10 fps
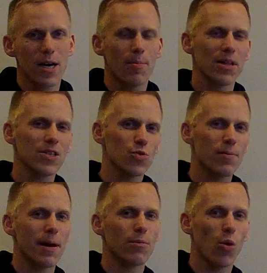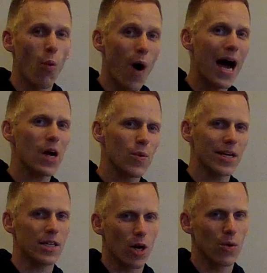but let's remember why we
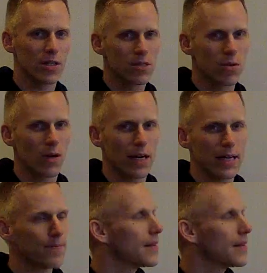know it's 20.